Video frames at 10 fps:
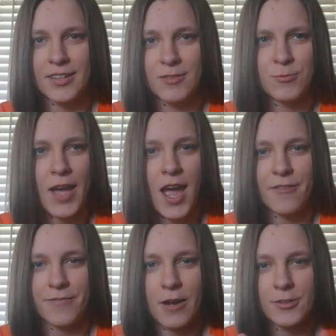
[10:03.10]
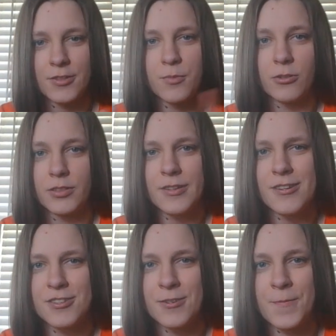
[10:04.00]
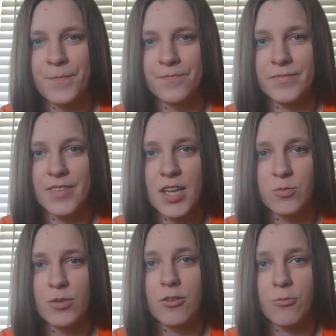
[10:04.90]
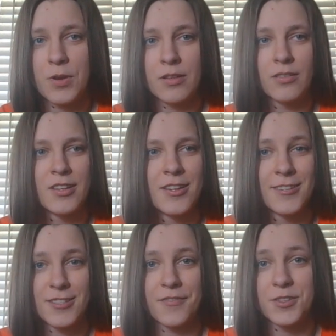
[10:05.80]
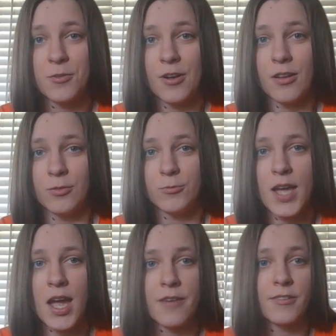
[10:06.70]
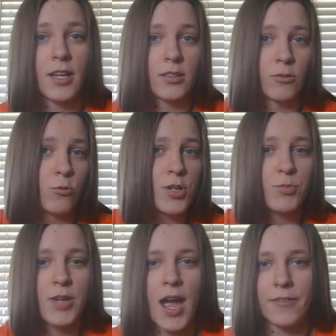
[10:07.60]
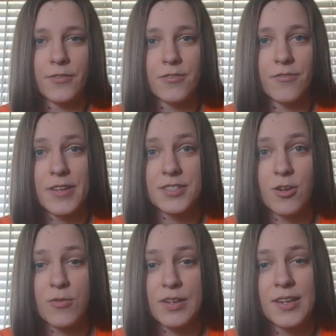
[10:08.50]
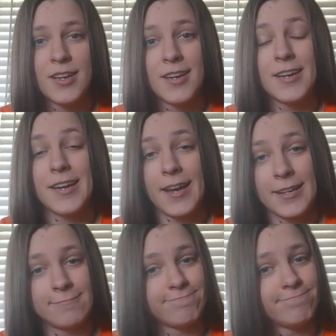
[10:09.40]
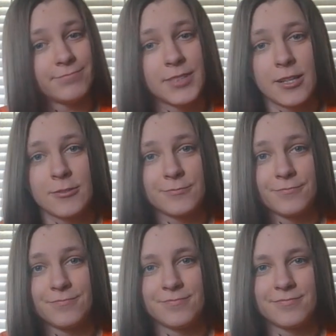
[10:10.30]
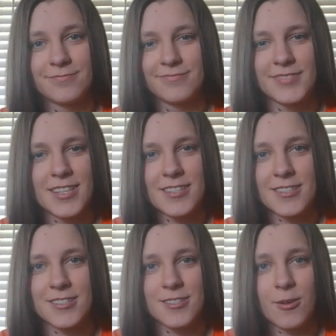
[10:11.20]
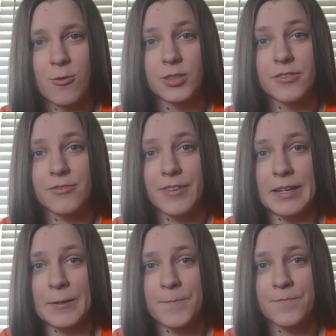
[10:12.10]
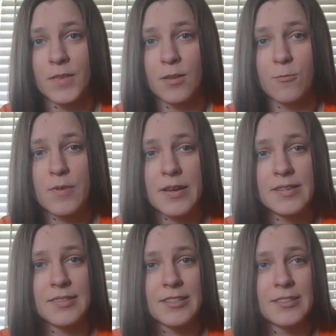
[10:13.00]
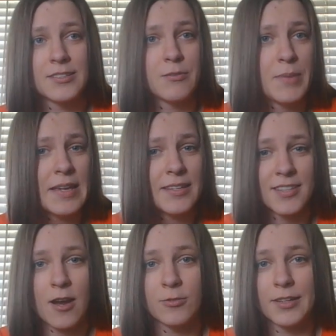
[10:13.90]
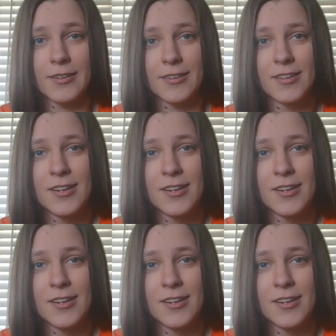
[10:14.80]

that we have out there in the multiverse, that's where the real stuff is going on. We have galactic wars, we have different things going, and, you know, this is a whole different thing. When the beings out there,